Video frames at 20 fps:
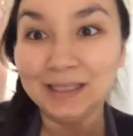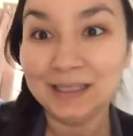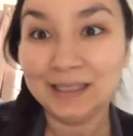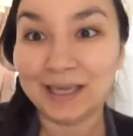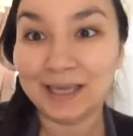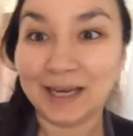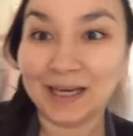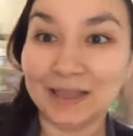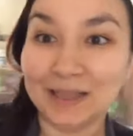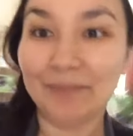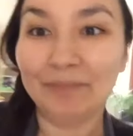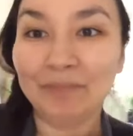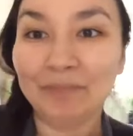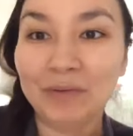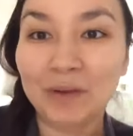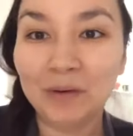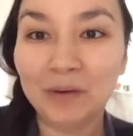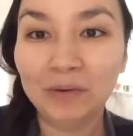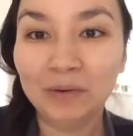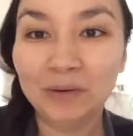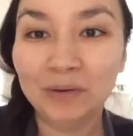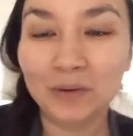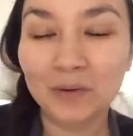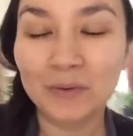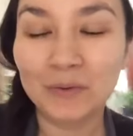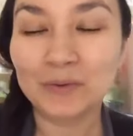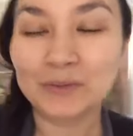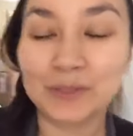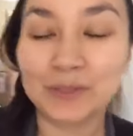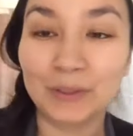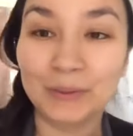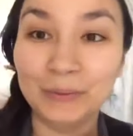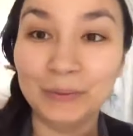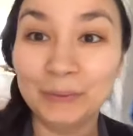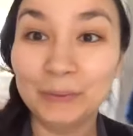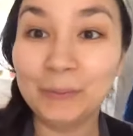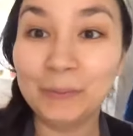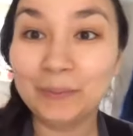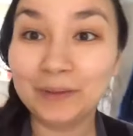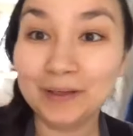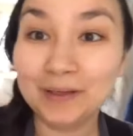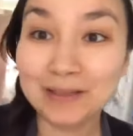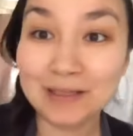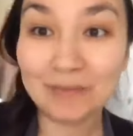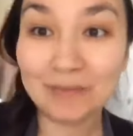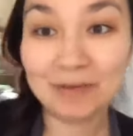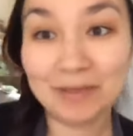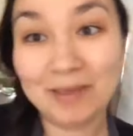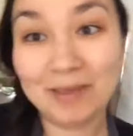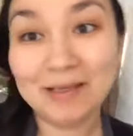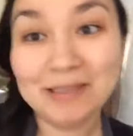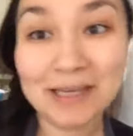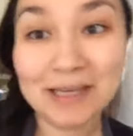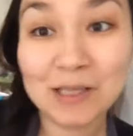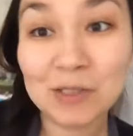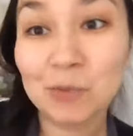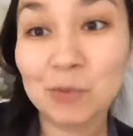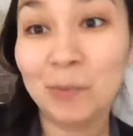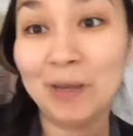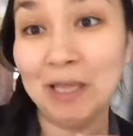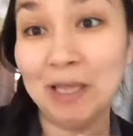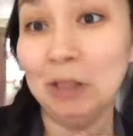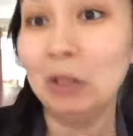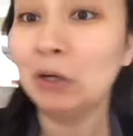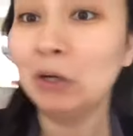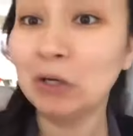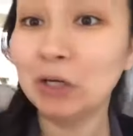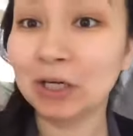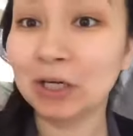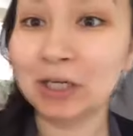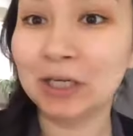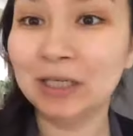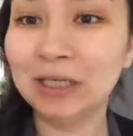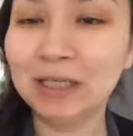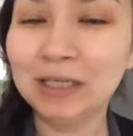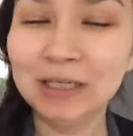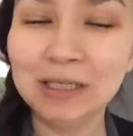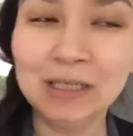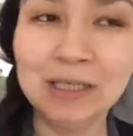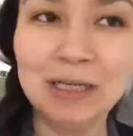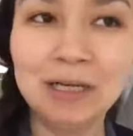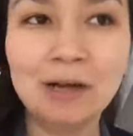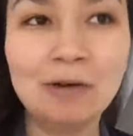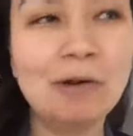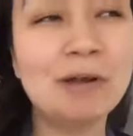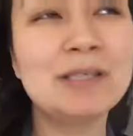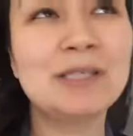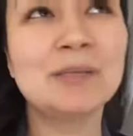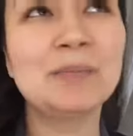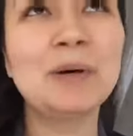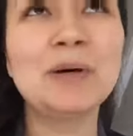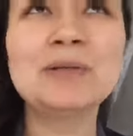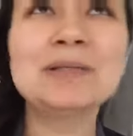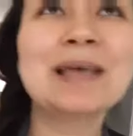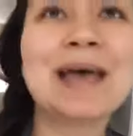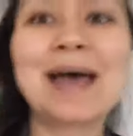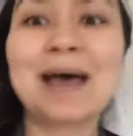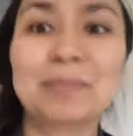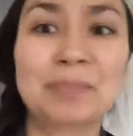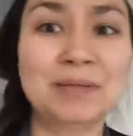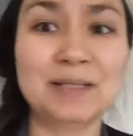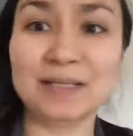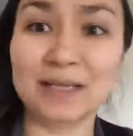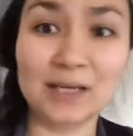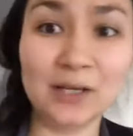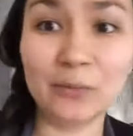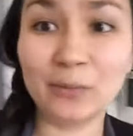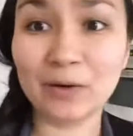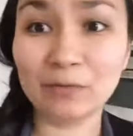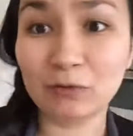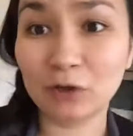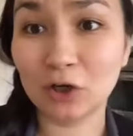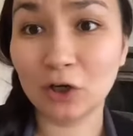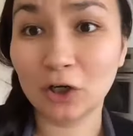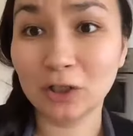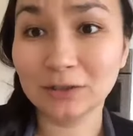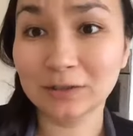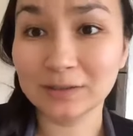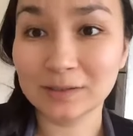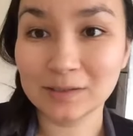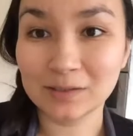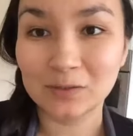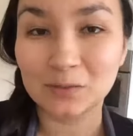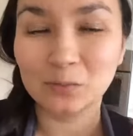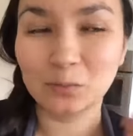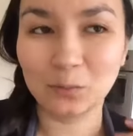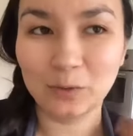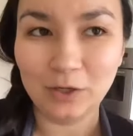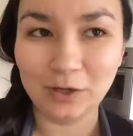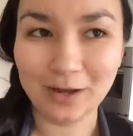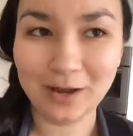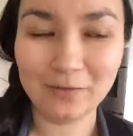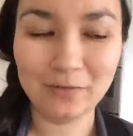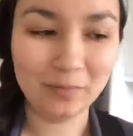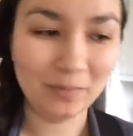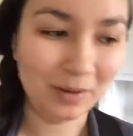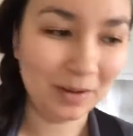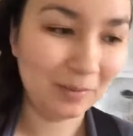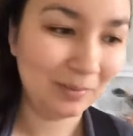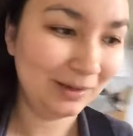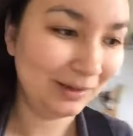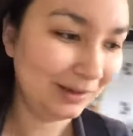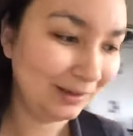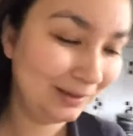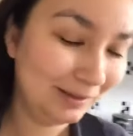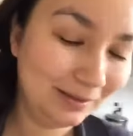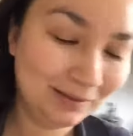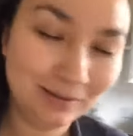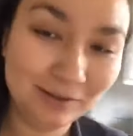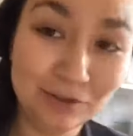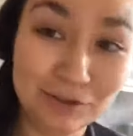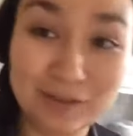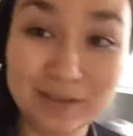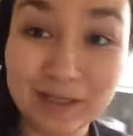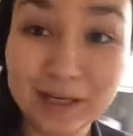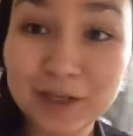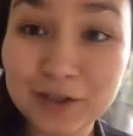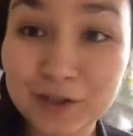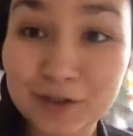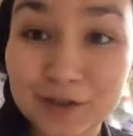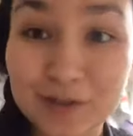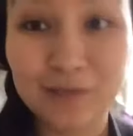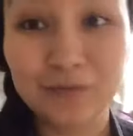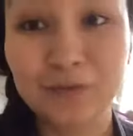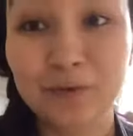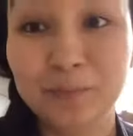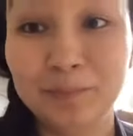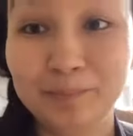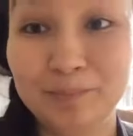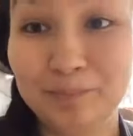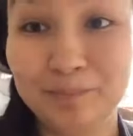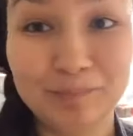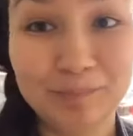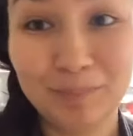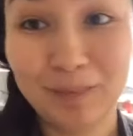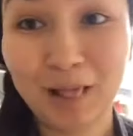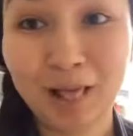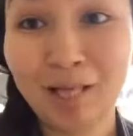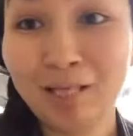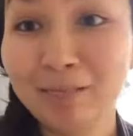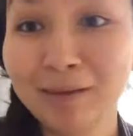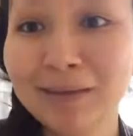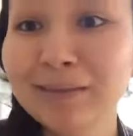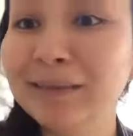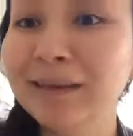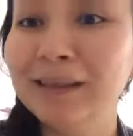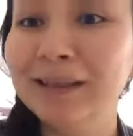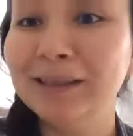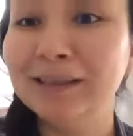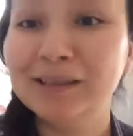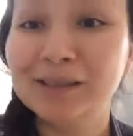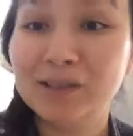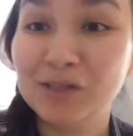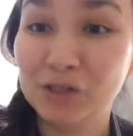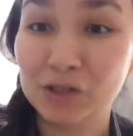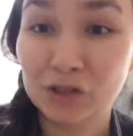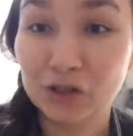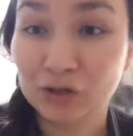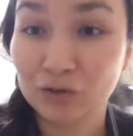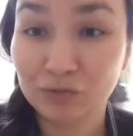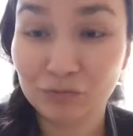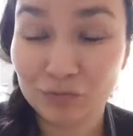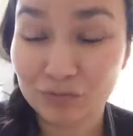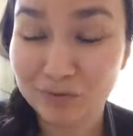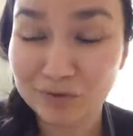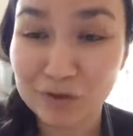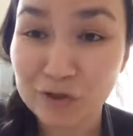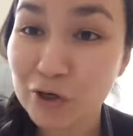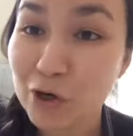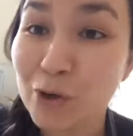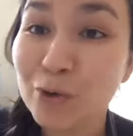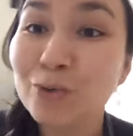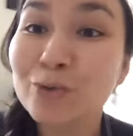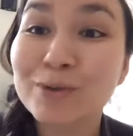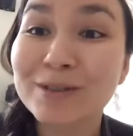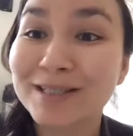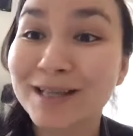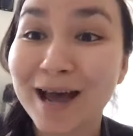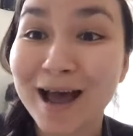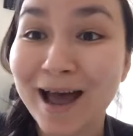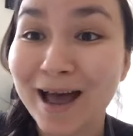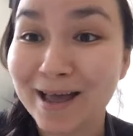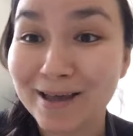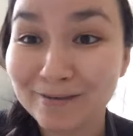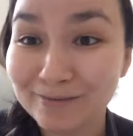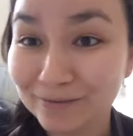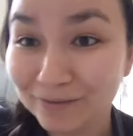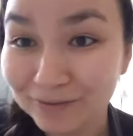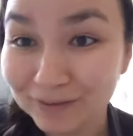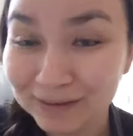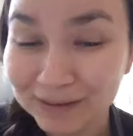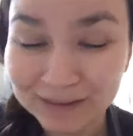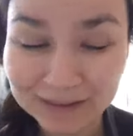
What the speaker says: yeah. So because everything takes way longer, or I suppose it happens anyway regardless when you have a baby, your standards for cleanliness just nosedive.